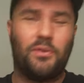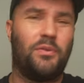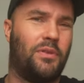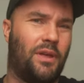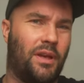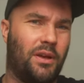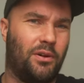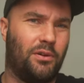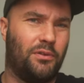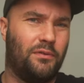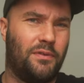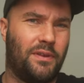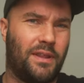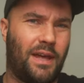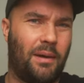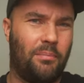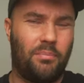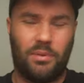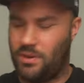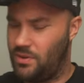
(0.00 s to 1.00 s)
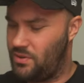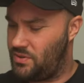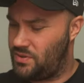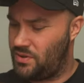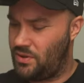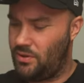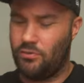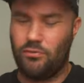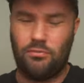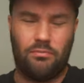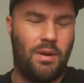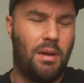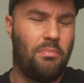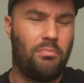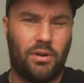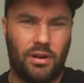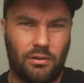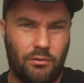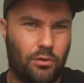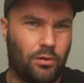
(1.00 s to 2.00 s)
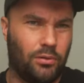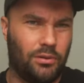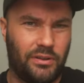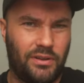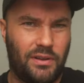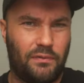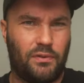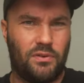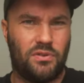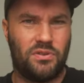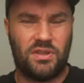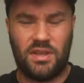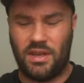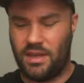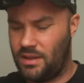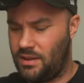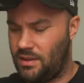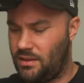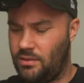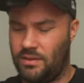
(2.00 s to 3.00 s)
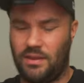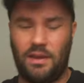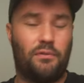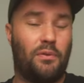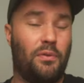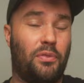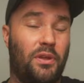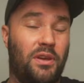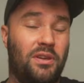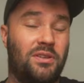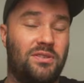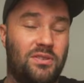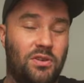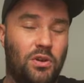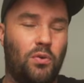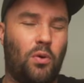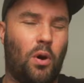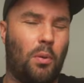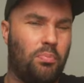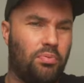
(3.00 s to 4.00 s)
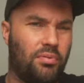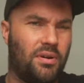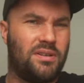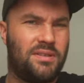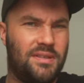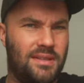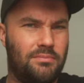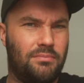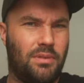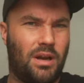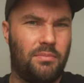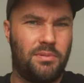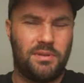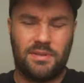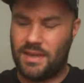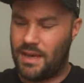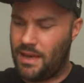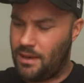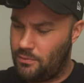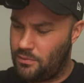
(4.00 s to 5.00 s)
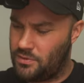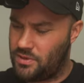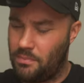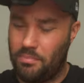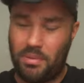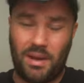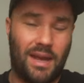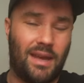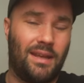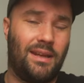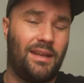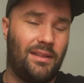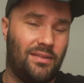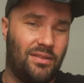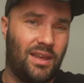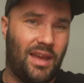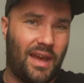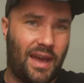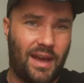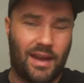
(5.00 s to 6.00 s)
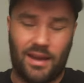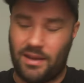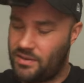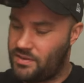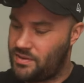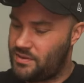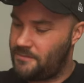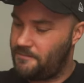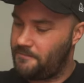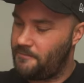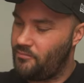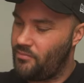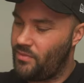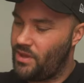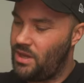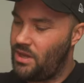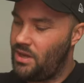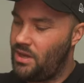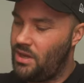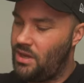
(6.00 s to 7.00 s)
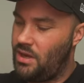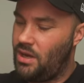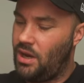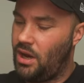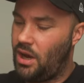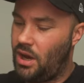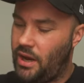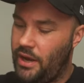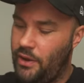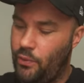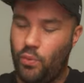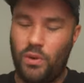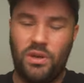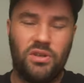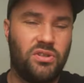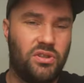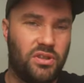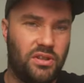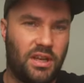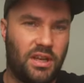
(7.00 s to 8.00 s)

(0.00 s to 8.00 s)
Thank God for that, because remembering what all the different, thing, different things do or pressing them by mistake was a pain in the ass. I wish the